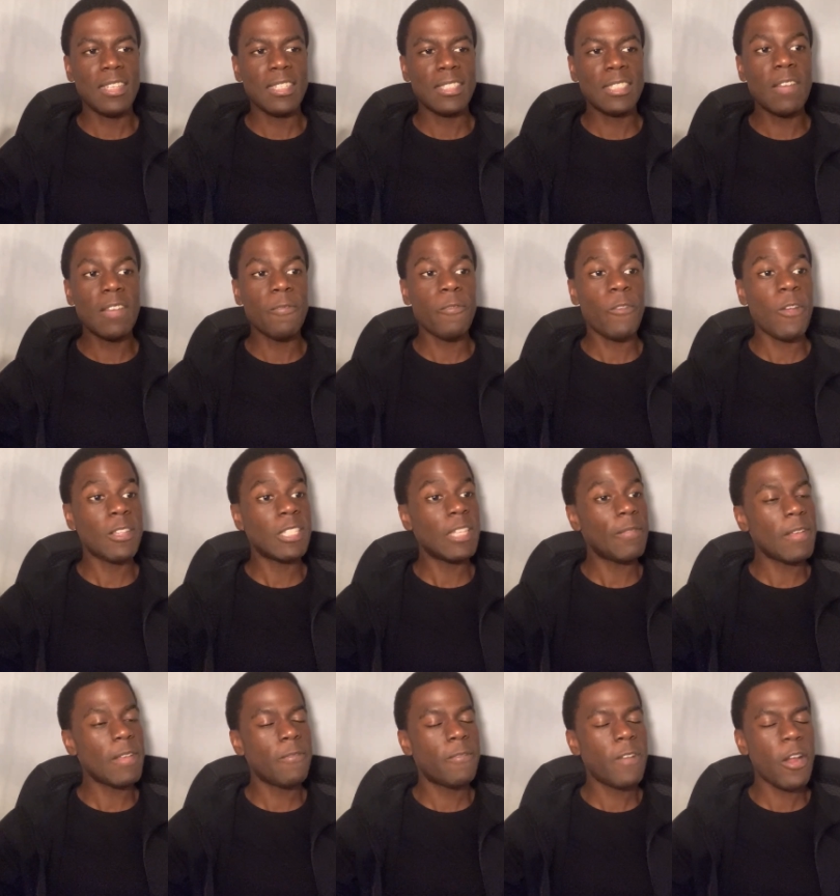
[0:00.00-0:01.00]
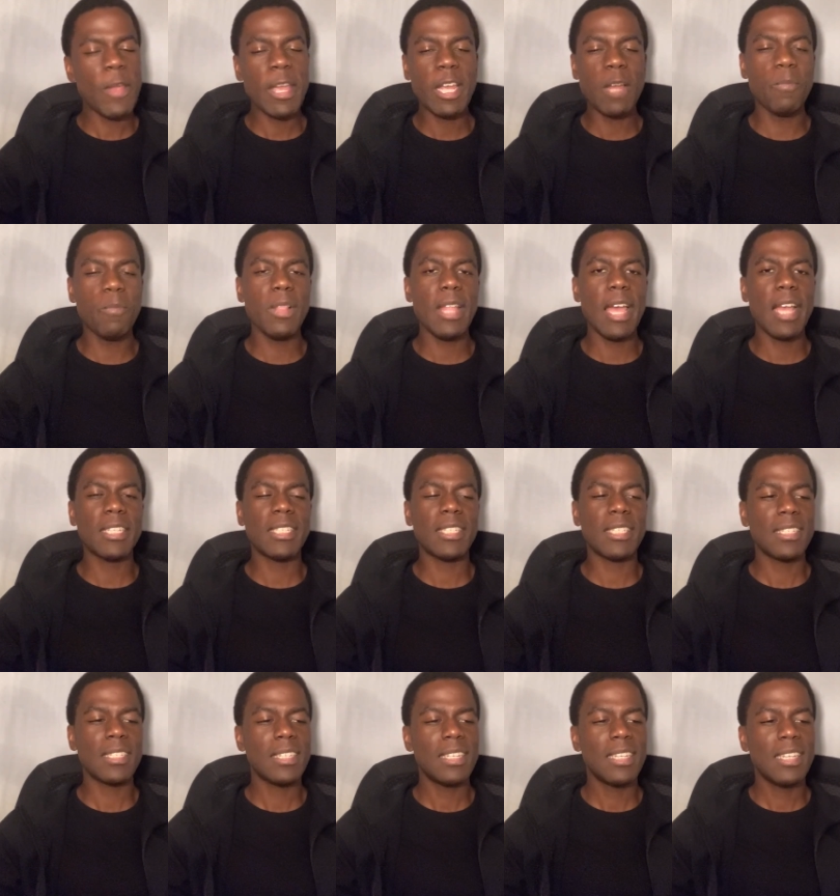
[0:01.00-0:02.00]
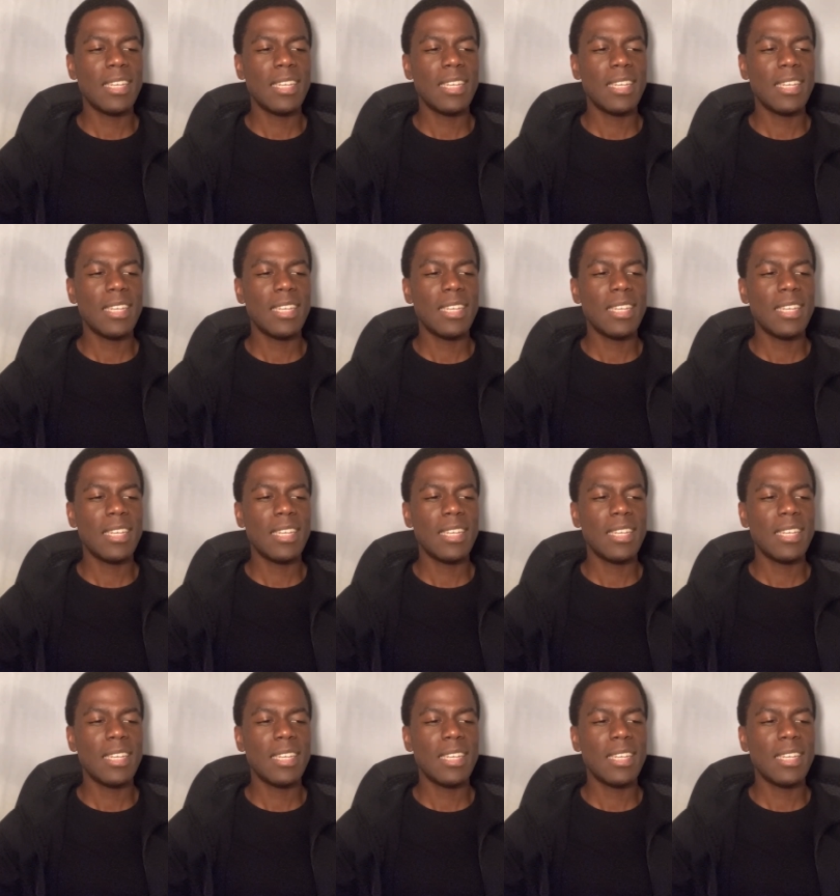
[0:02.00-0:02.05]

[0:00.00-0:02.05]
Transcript: something very complex,